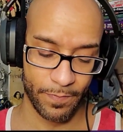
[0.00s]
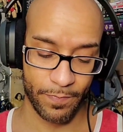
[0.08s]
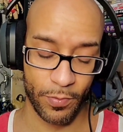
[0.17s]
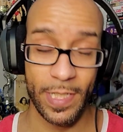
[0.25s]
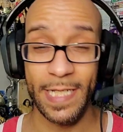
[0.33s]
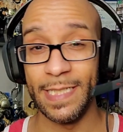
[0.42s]

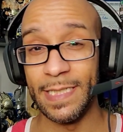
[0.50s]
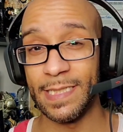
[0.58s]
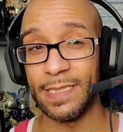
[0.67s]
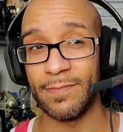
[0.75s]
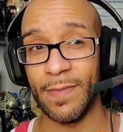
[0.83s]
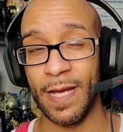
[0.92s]
Pretty
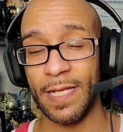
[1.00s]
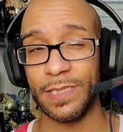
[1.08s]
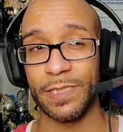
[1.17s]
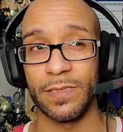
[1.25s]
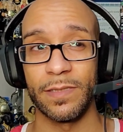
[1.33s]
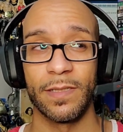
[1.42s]
decent
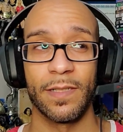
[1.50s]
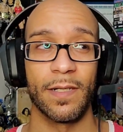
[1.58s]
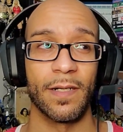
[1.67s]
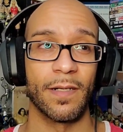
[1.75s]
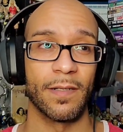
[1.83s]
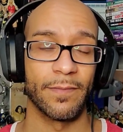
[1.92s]
match.
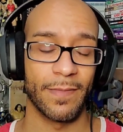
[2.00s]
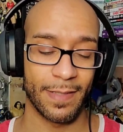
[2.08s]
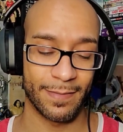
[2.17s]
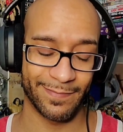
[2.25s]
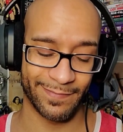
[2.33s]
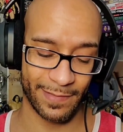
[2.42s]

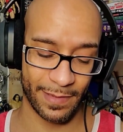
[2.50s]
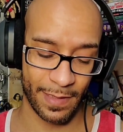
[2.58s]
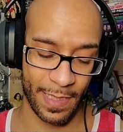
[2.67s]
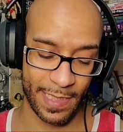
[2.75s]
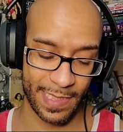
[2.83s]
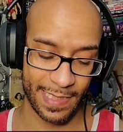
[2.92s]

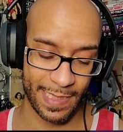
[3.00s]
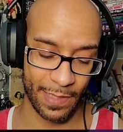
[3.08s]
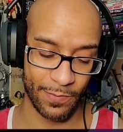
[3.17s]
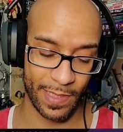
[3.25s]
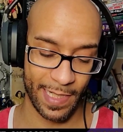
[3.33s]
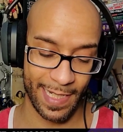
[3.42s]
Honestly, I
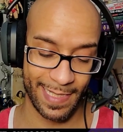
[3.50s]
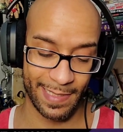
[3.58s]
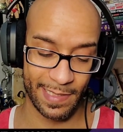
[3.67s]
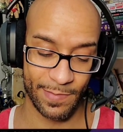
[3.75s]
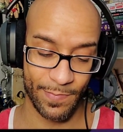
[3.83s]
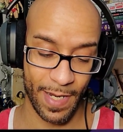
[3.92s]
would have had
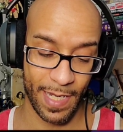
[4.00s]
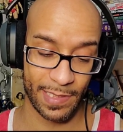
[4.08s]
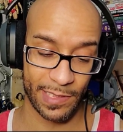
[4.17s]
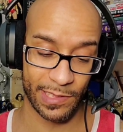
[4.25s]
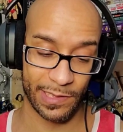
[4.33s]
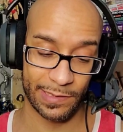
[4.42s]
this match